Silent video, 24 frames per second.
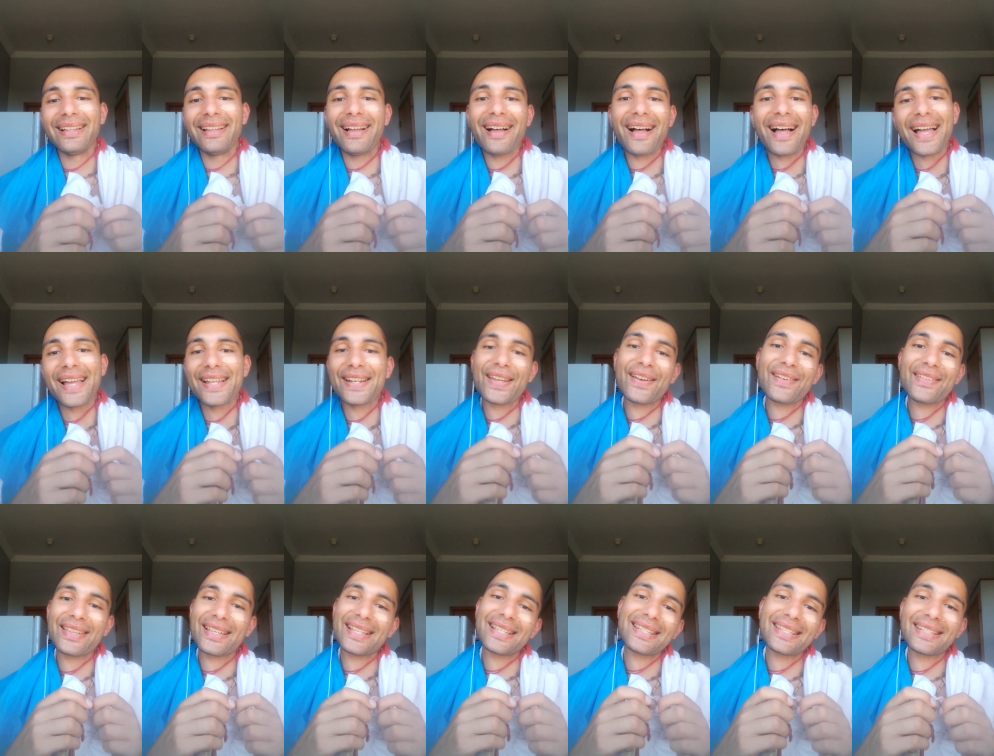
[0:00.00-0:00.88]
I know
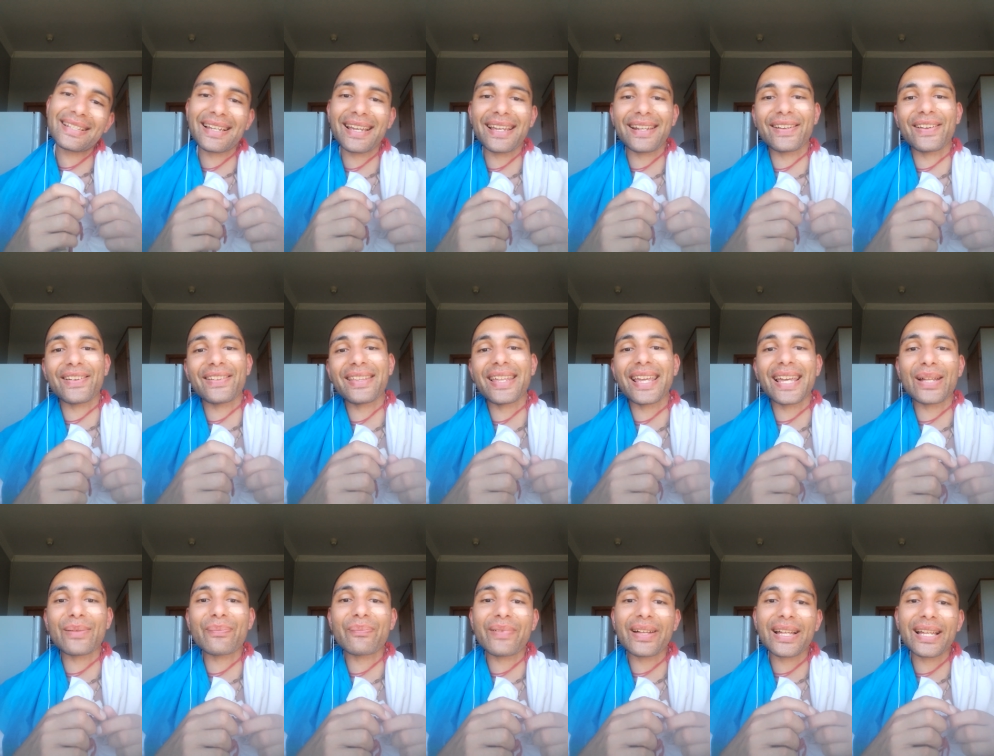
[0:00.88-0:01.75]
this and I know
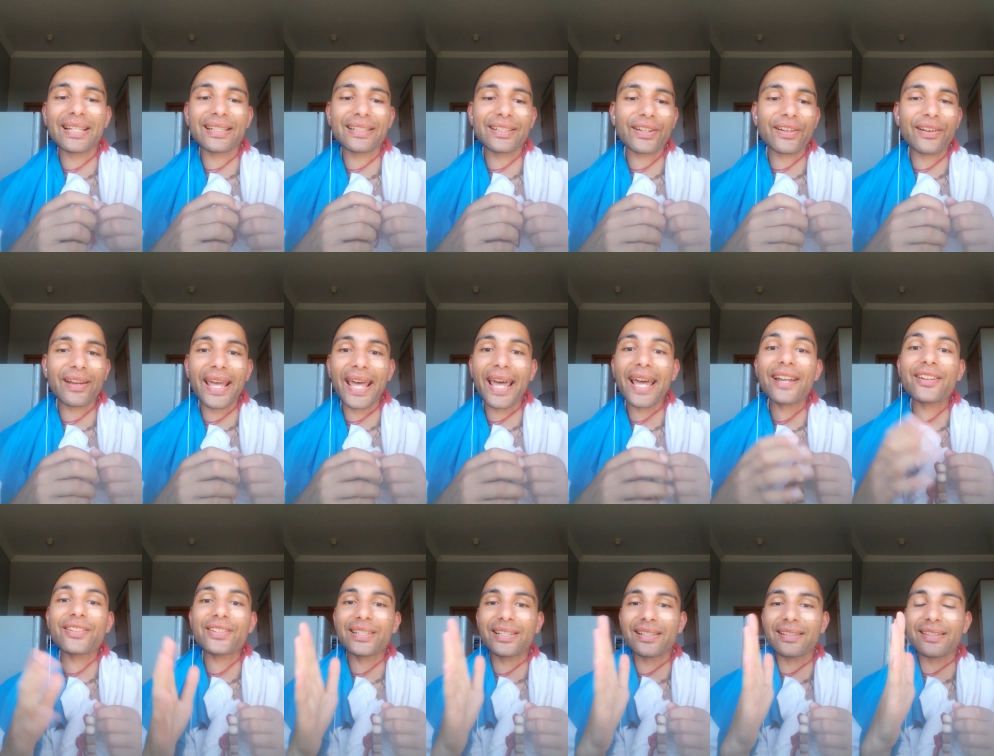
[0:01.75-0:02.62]
that, but your
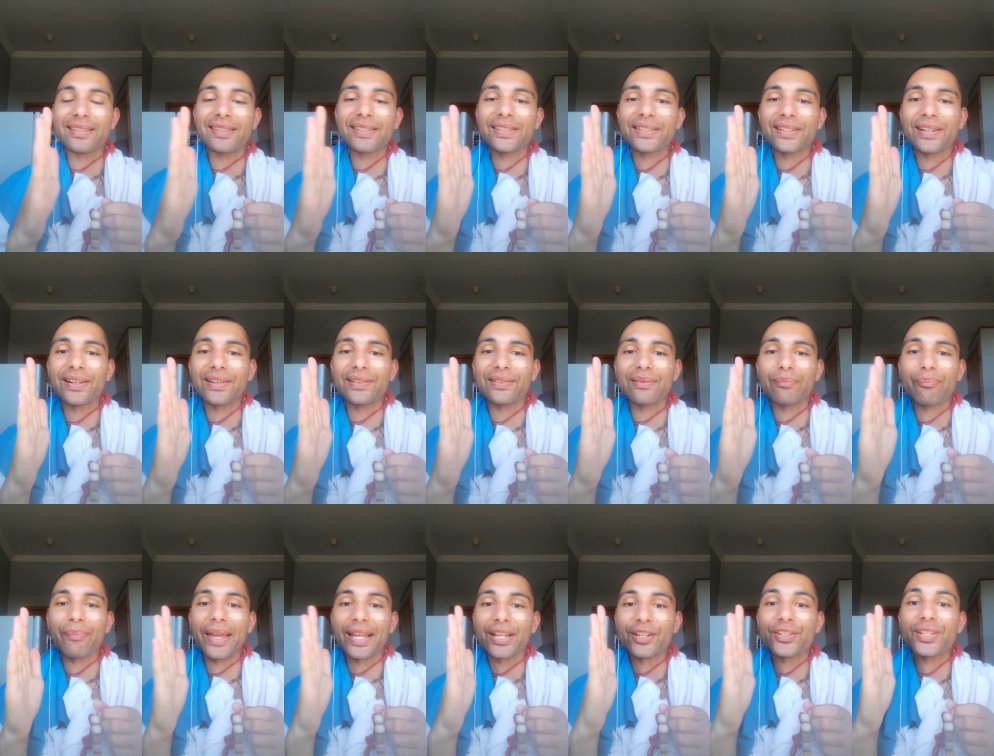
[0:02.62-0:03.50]
actions don't
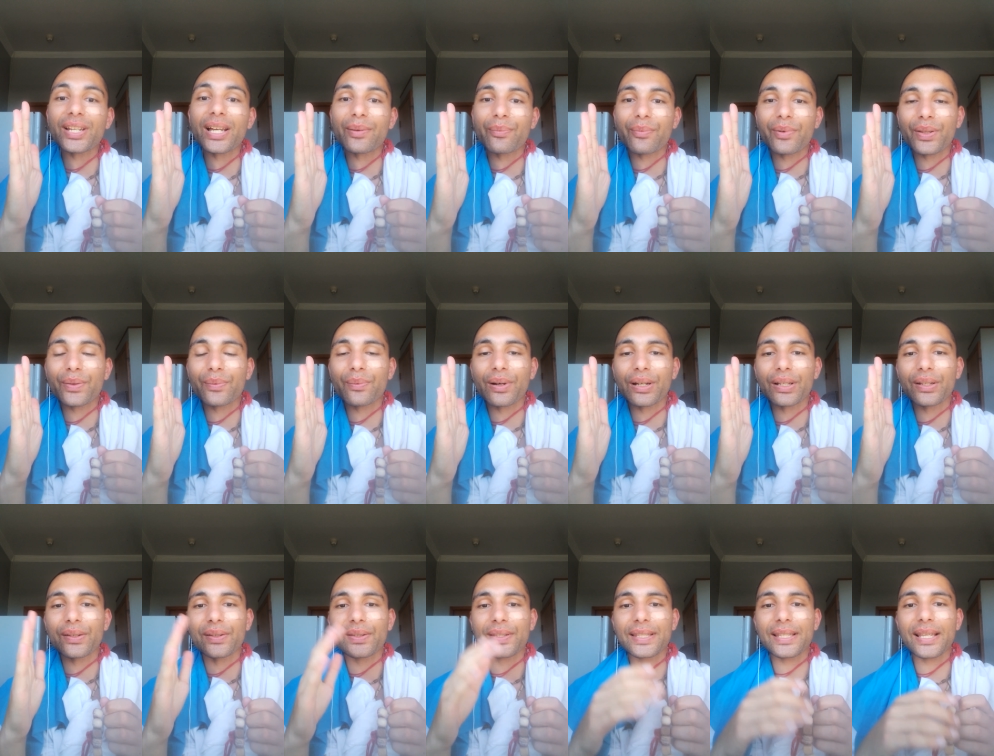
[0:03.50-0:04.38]
match up with what
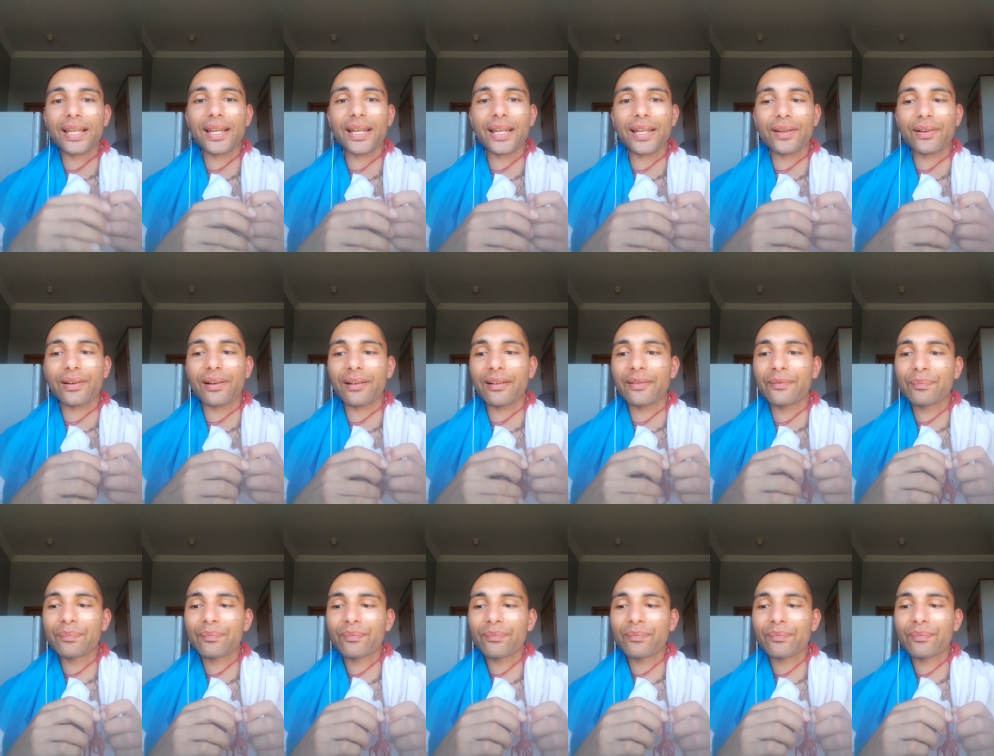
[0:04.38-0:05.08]
you say or,